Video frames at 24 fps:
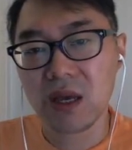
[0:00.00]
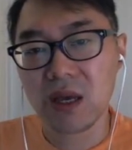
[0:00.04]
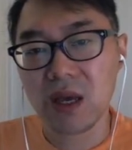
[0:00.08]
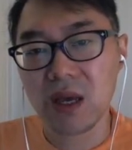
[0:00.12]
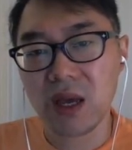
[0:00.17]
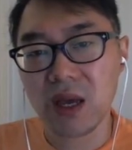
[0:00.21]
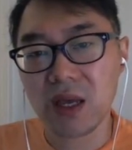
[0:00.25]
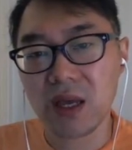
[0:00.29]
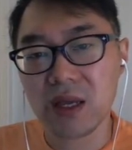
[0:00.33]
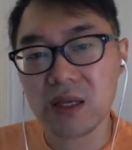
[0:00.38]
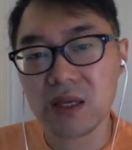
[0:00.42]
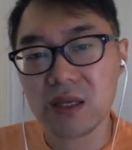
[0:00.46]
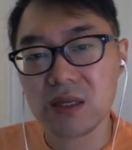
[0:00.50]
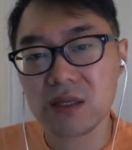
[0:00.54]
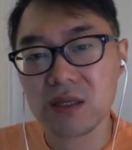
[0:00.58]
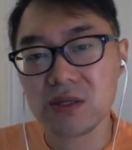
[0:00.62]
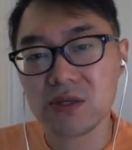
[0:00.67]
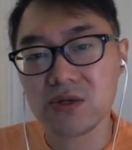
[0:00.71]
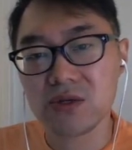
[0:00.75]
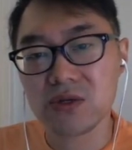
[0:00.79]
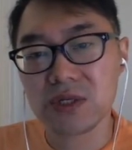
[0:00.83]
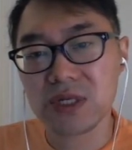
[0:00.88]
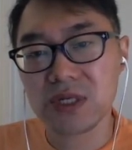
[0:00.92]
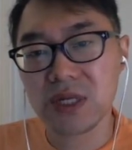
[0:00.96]
And
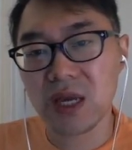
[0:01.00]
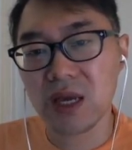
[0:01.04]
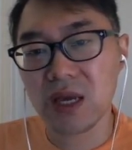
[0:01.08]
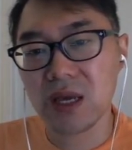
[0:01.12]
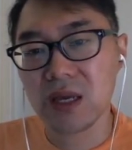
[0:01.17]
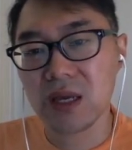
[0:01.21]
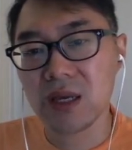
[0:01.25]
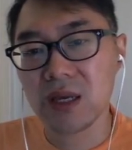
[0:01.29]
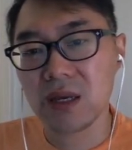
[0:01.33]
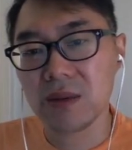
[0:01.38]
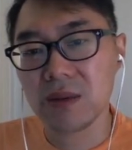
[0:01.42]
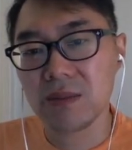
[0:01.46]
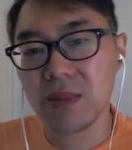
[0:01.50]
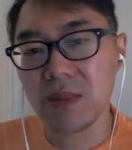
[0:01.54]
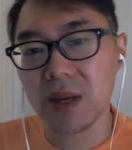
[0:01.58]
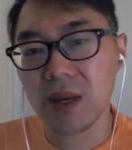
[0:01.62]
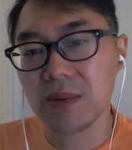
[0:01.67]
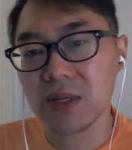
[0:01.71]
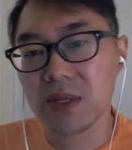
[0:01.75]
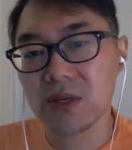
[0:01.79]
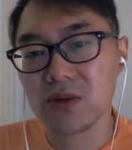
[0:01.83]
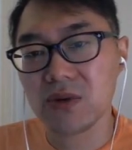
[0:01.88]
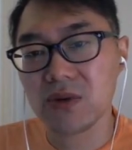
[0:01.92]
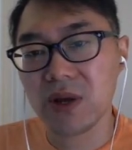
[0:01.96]
you say,
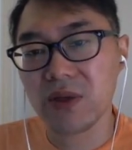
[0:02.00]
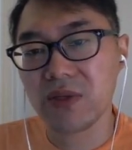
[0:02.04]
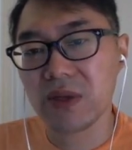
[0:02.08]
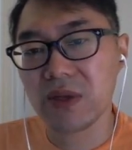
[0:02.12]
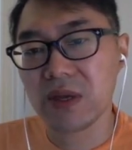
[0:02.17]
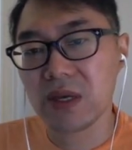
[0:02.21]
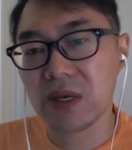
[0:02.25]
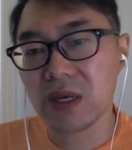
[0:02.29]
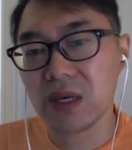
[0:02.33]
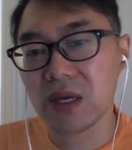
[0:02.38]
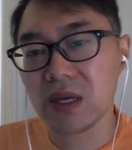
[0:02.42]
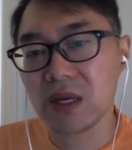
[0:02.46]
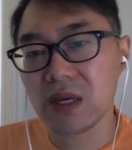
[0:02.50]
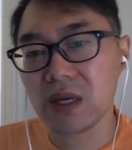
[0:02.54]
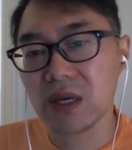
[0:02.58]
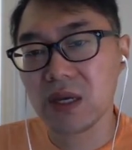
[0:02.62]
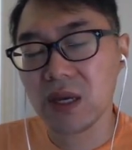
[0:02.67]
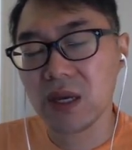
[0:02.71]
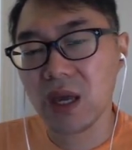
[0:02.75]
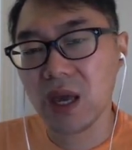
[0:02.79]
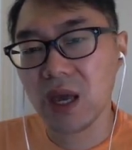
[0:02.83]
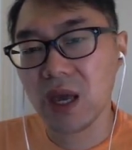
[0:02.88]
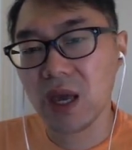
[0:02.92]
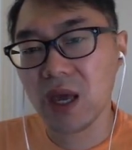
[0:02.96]
maybe you are thinking,
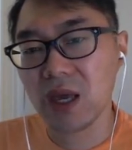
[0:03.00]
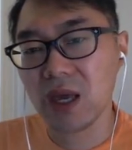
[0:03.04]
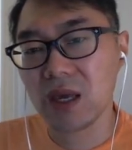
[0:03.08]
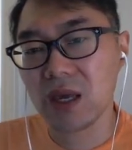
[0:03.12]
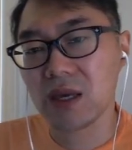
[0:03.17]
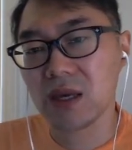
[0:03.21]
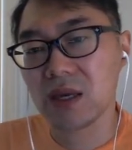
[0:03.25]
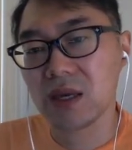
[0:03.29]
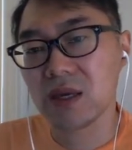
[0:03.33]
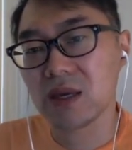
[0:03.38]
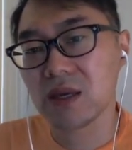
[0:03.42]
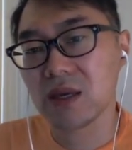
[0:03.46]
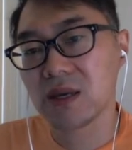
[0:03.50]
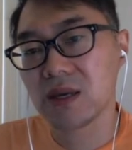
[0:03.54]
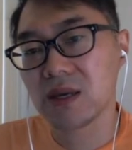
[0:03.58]
hey,